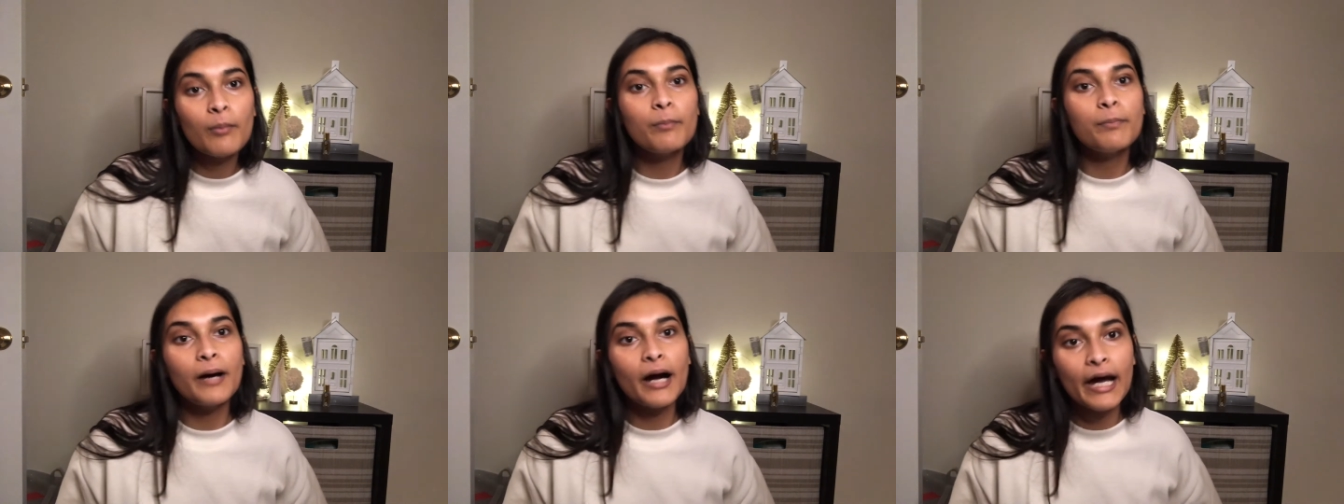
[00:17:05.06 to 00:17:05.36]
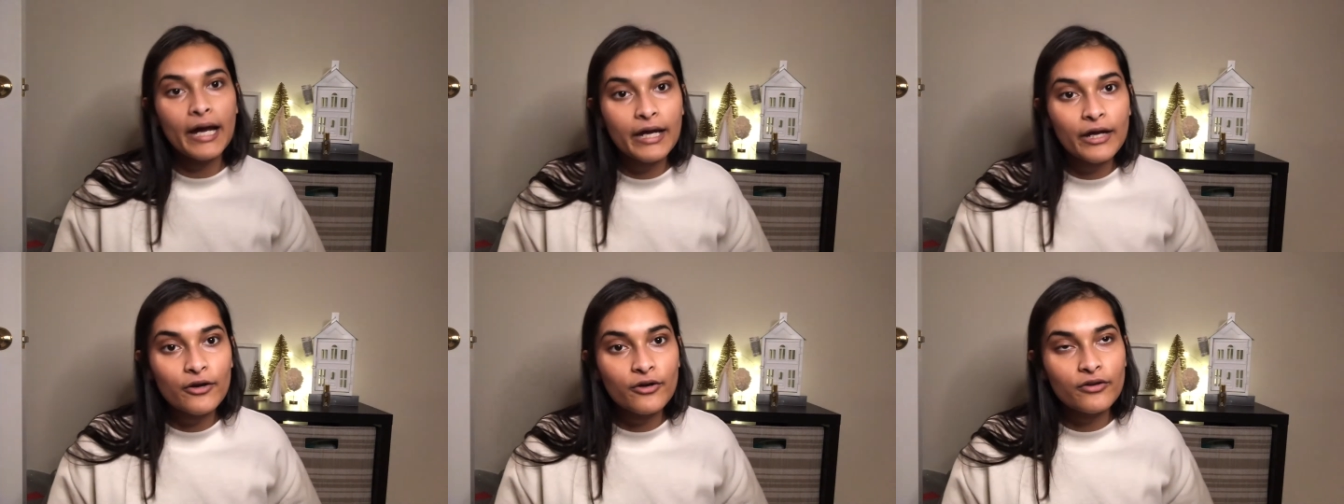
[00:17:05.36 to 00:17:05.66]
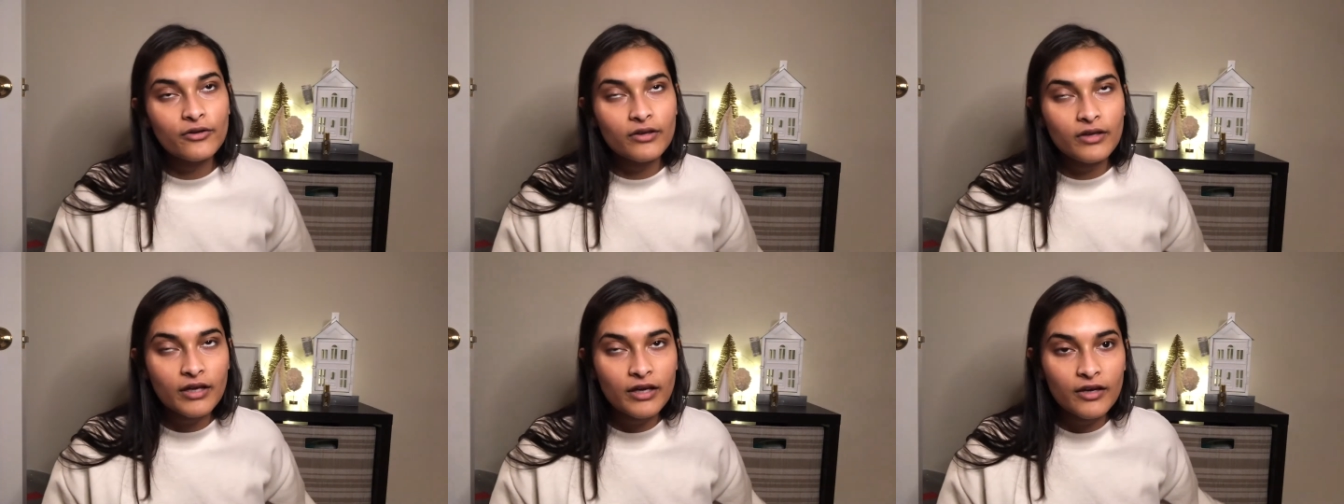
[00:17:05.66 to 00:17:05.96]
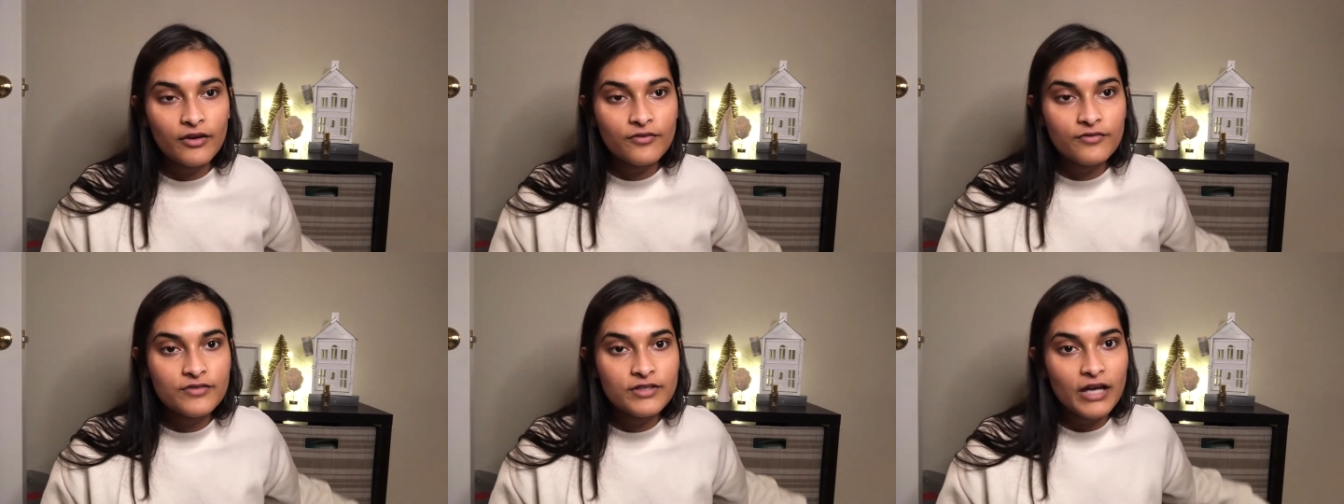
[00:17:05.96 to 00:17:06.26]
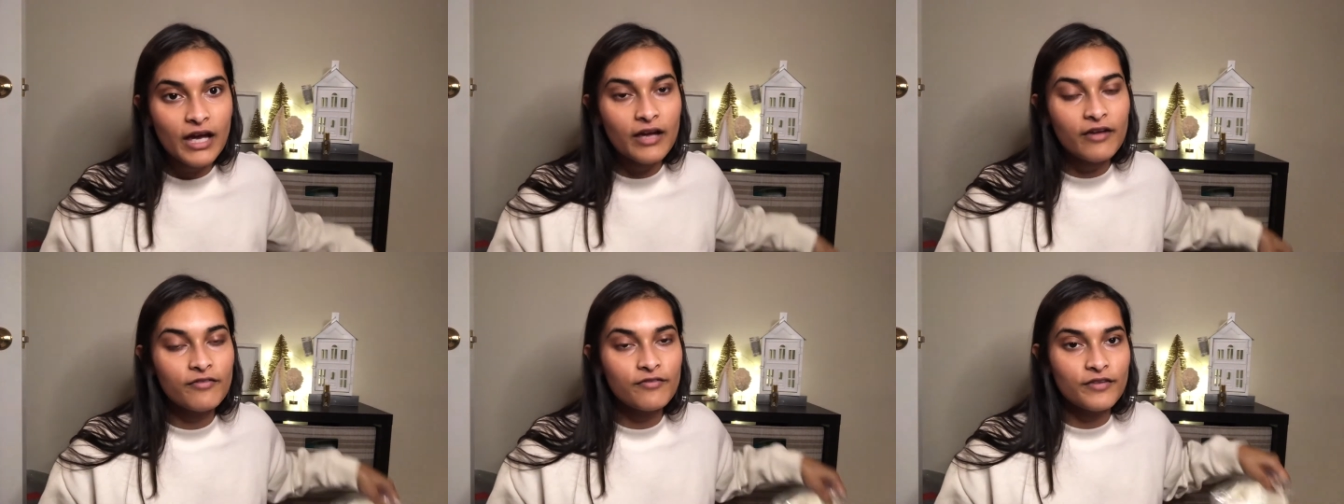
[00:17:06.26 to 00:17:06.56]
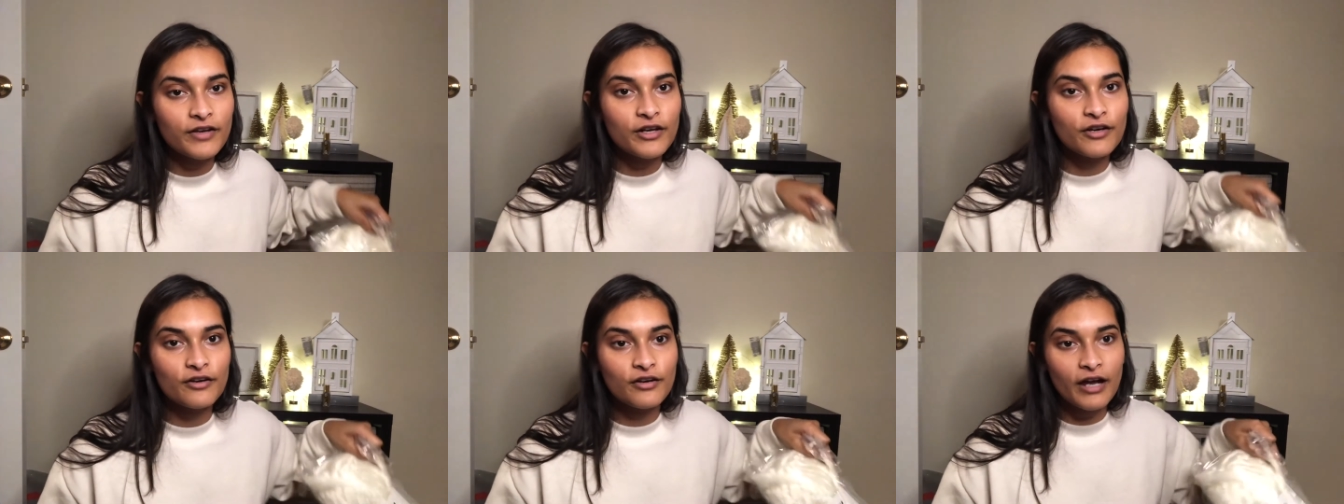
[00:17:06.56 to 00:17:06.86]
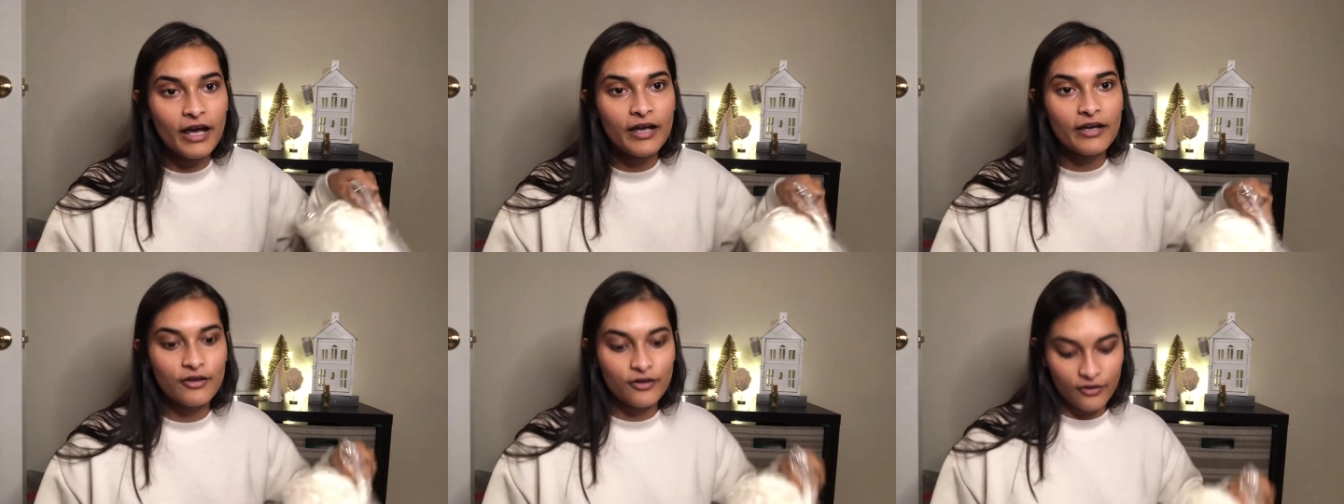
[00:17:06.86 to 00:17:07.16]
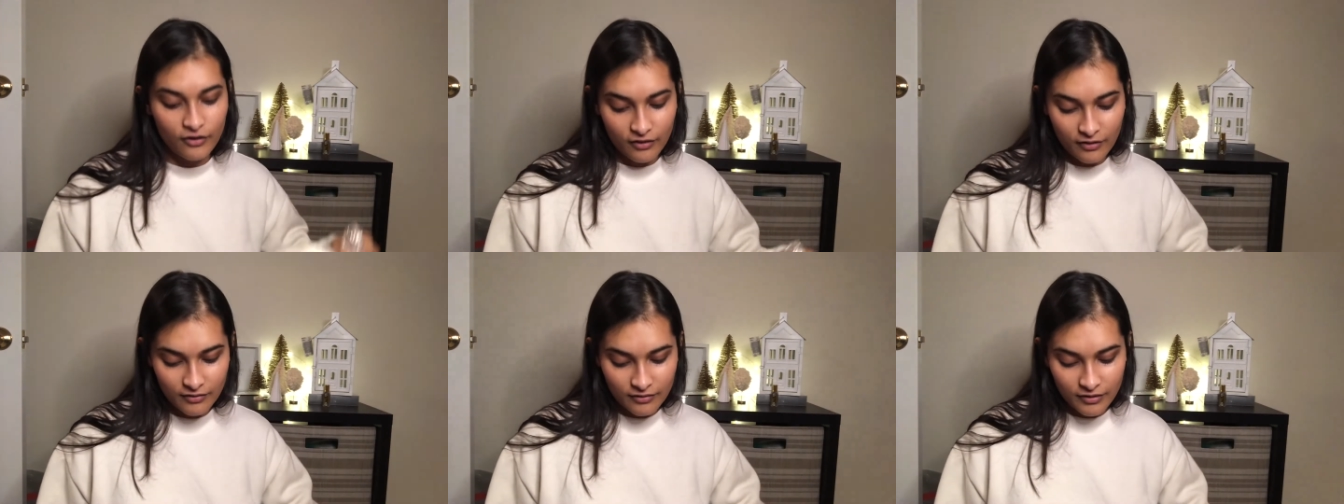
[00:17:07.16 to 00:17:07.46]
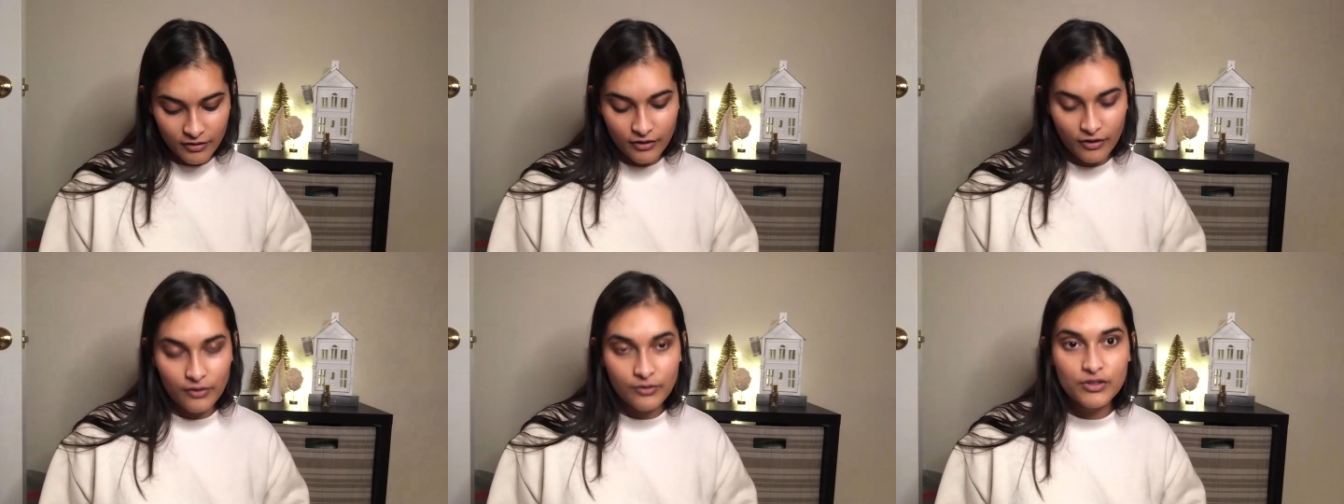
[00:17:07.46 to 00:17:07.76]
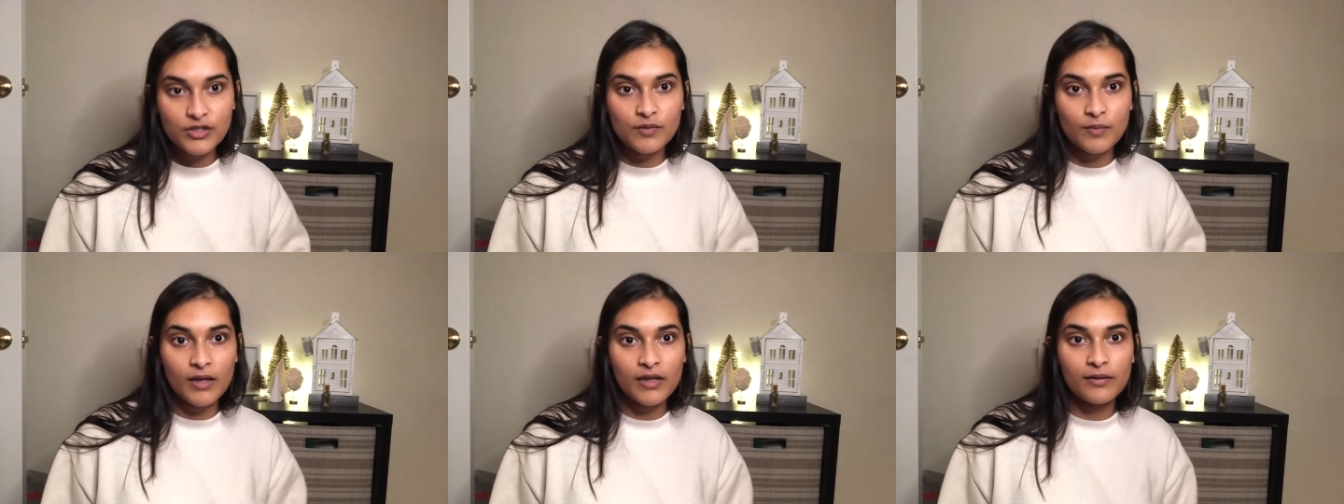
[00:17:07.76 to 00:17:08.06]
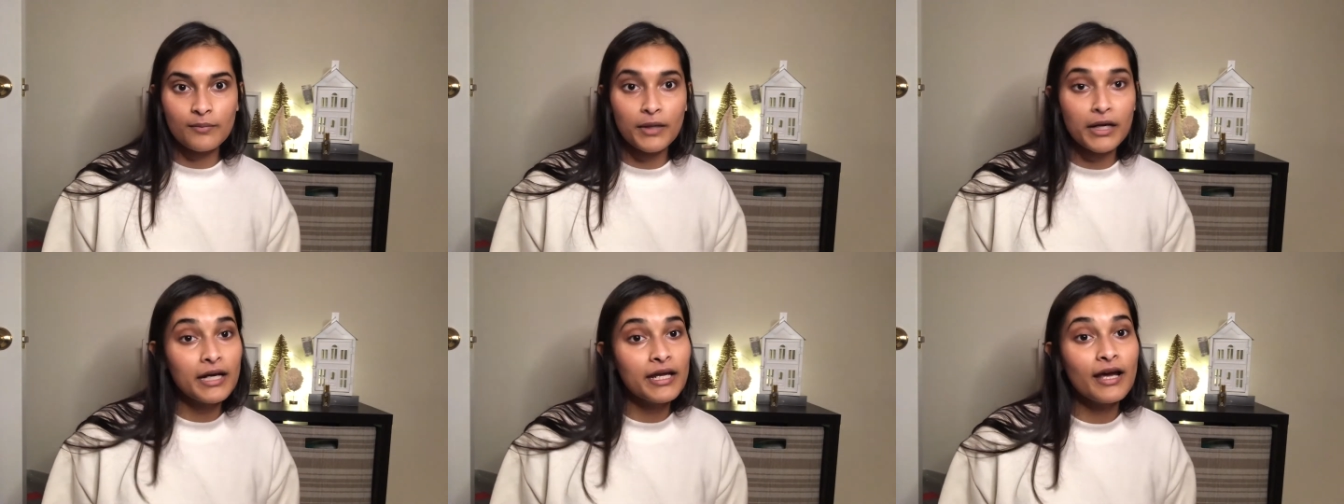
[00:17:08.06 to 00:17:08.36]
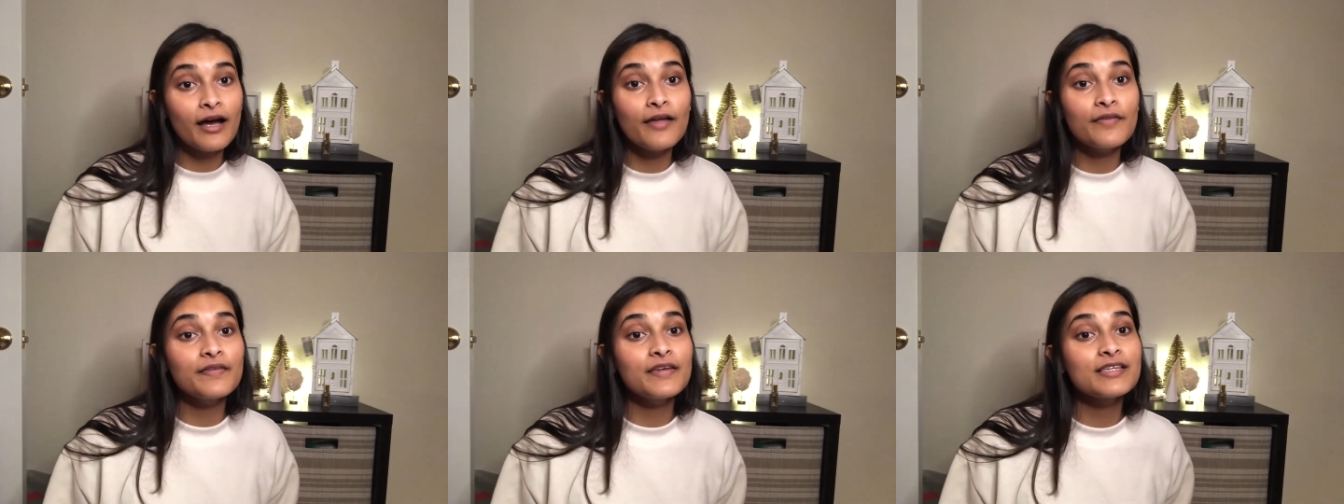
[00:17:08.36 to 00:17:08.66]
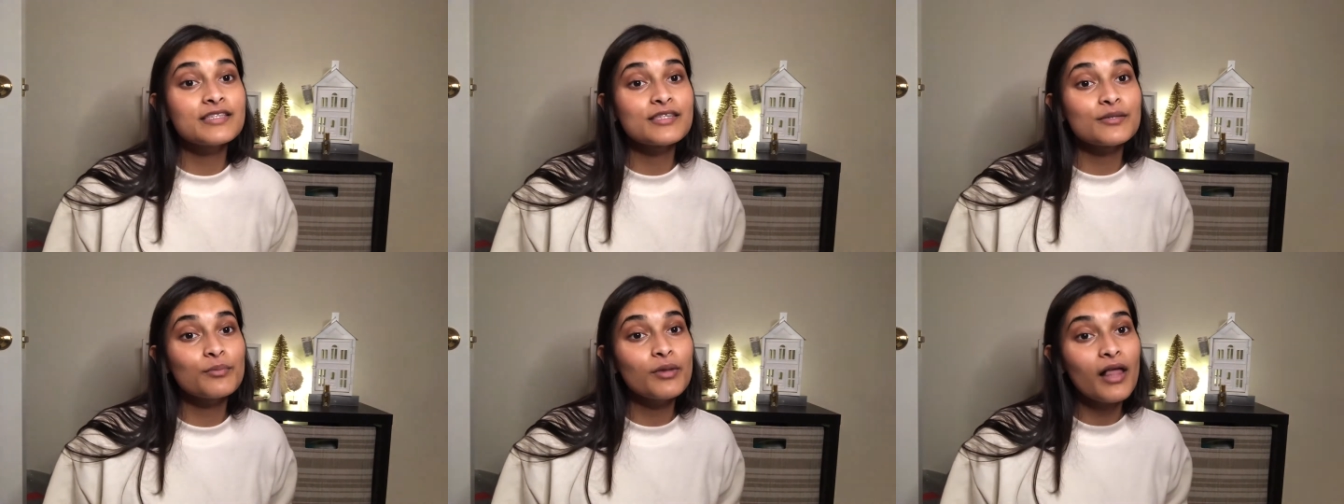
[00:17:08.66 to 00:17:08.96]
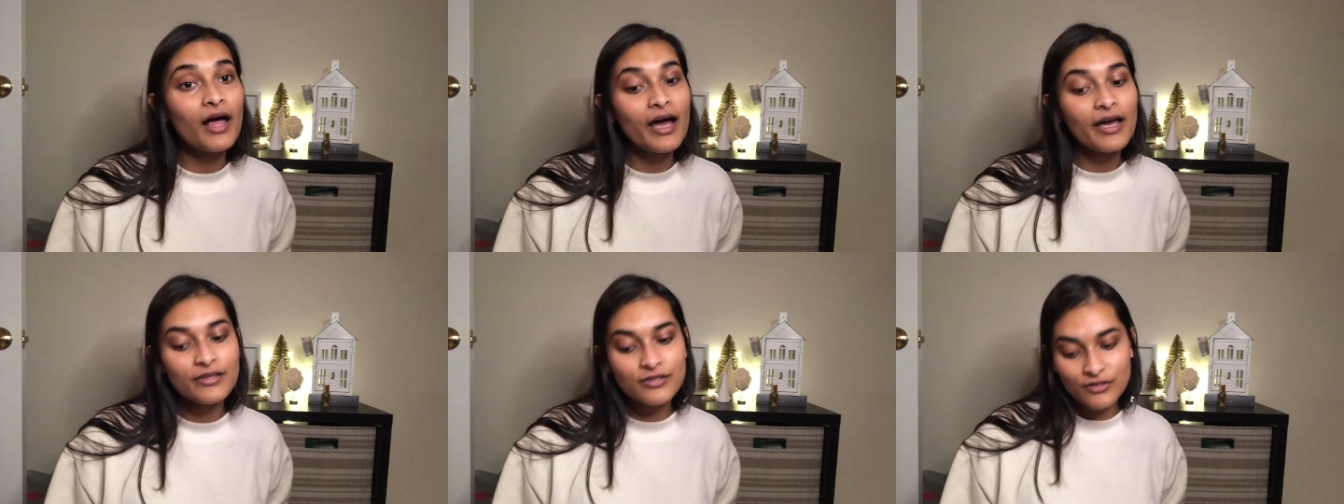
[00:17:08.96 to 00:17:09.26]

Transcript: buying her the gift, I figured I could, you know, spend the money on these supplies.